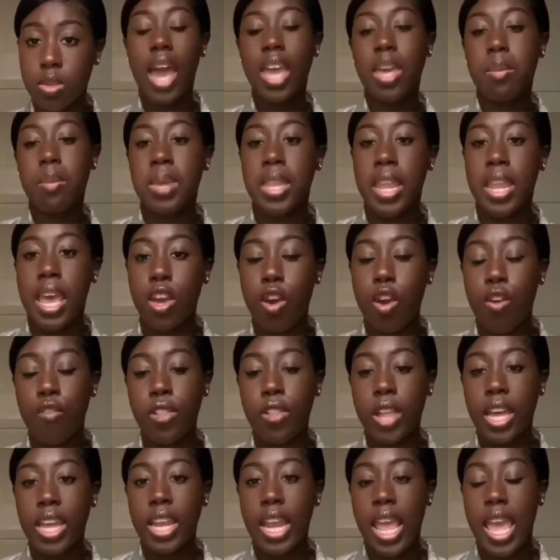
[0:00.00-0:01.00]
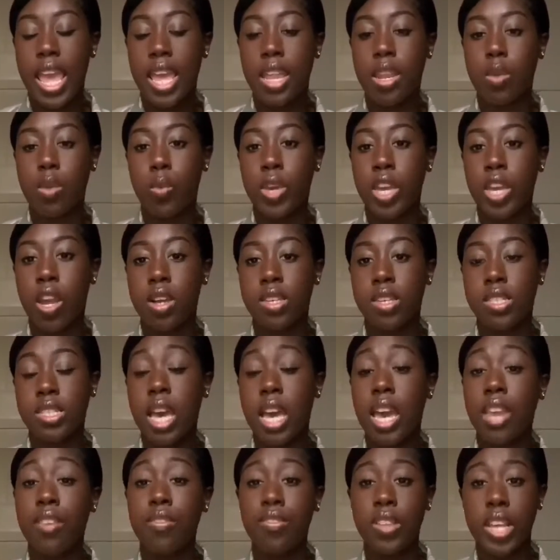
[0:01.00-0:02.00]
I am in Echo Flight and we are
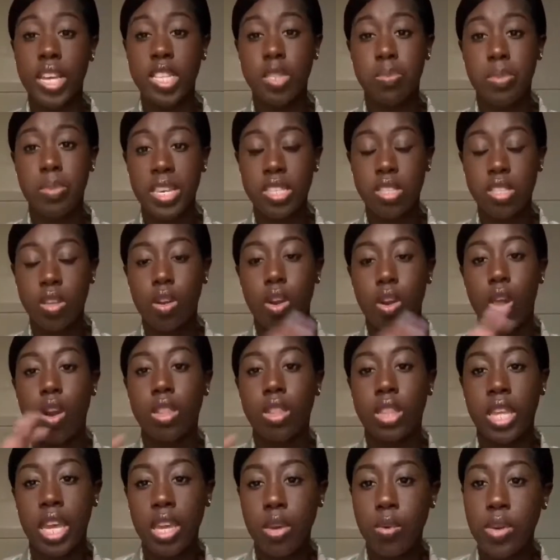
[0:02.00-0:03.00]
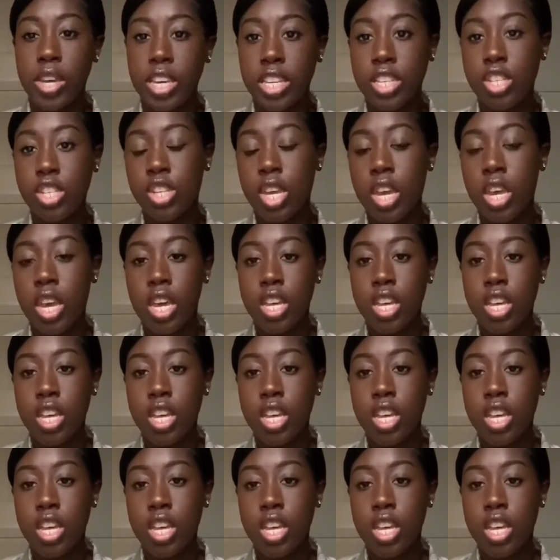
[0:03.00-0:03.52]
assigned flights based on our language.